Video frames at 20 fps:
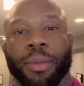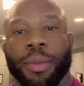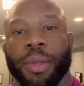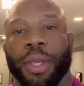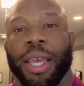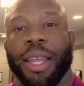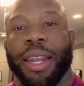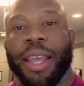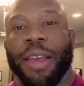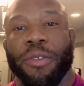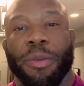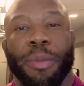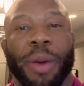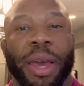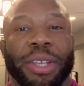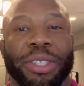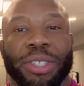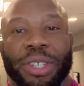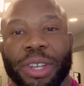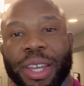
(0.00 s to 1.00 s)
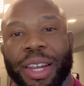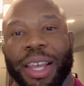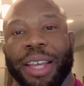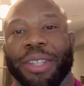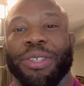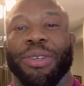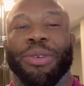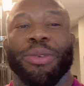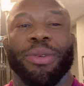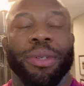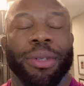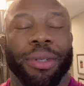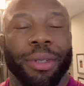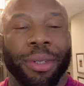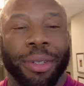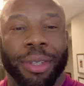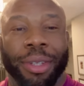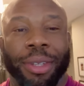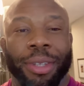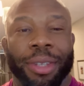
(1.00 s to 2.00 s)
And everybody's looking at you
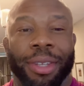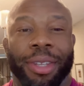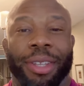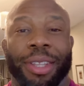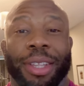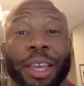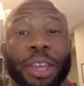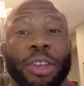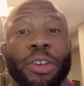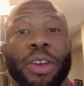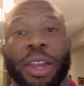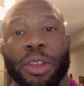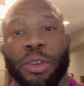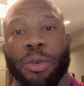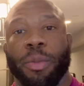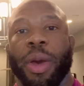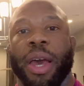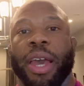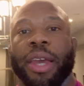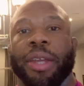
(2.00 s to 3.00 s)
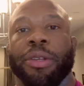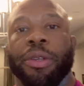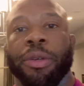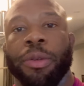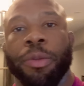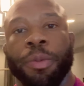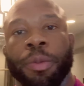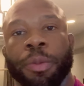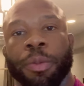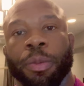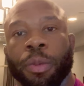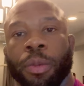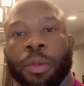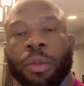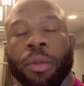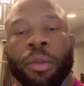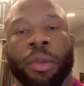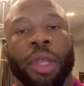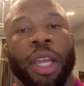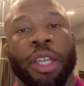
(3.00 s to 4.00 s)
like you're out of your mind.
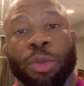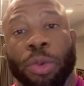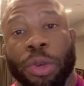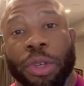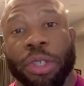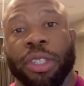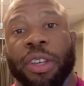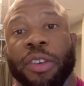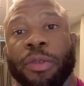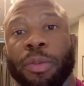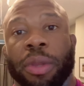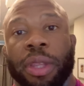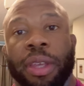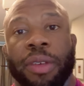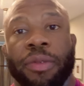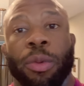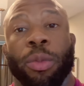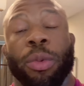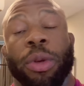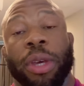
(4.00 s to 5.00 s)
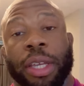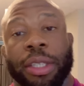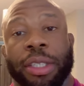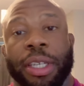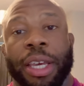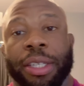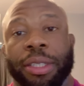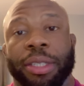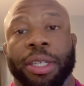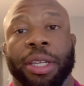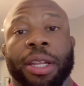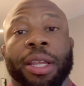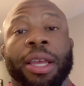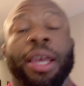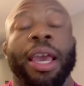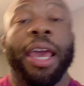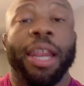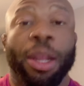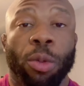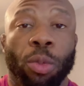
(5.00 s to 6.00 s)
That's where your self belief will get tested.
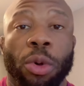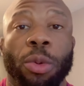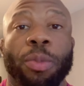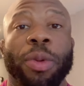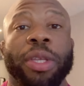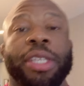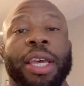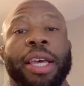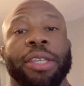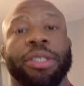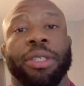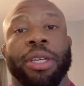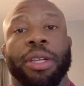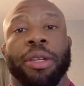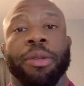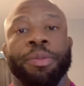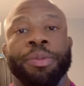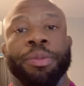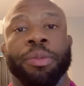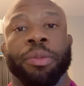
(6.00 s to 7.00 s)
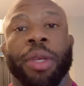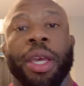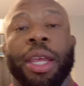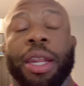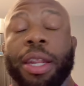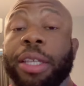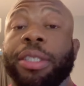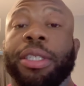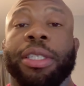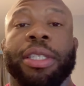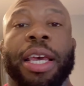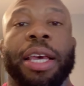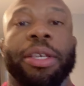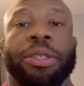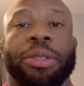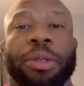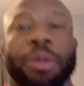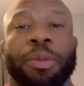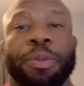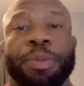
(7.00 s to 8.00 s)
And it will be tested. And it is a
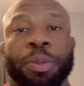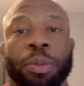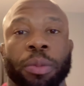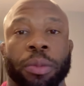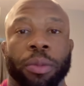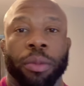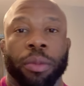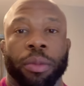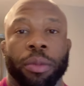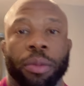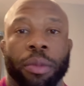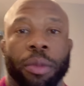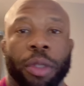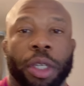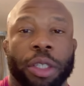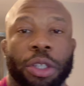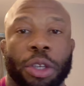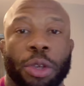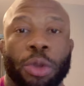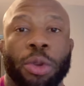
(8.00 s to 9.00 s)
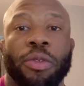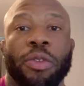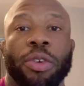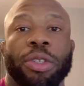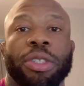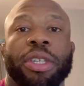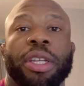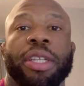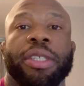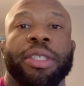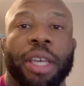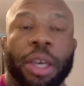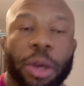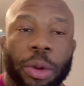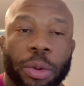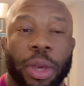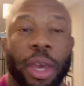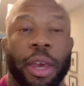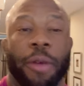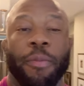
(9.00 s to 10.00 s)
test. Because the universe is going to say,
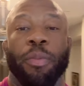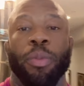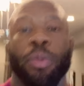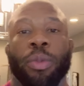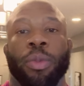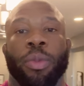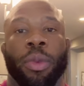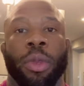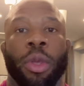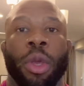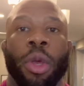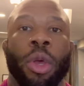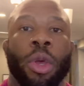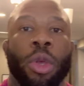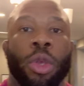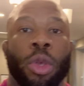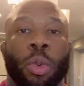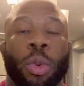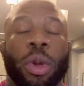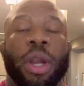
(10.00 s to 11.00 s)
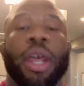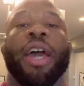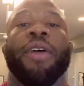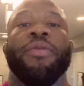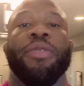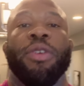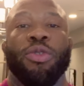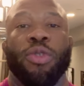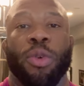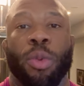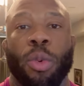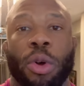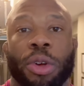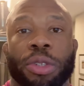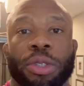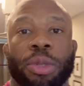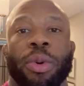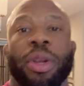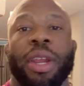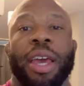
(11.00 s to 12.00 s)
okay, you want to have these rewards,
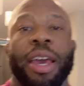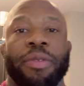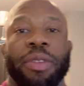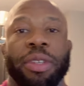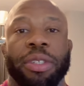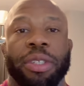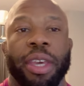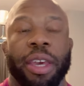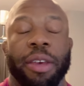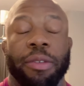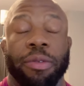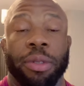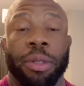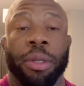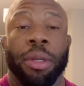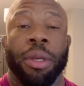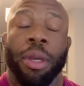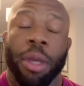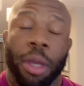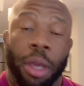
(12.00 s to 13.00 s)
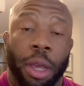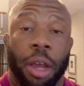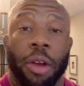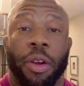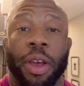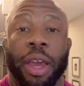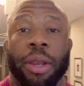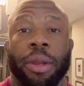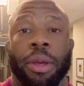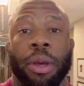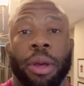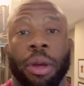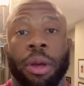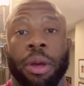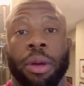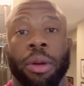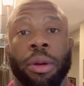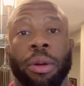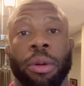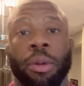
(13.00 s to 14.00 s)
you want to have these gifts. All right,
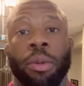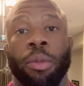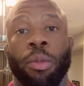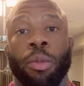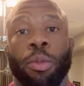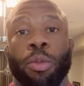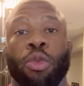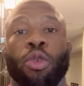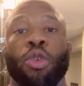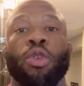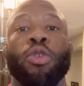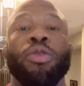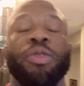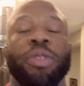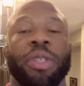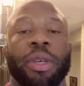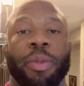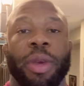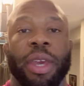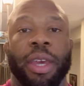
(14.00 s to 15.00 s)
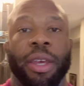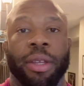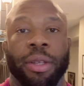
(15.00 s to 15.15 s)
prove to me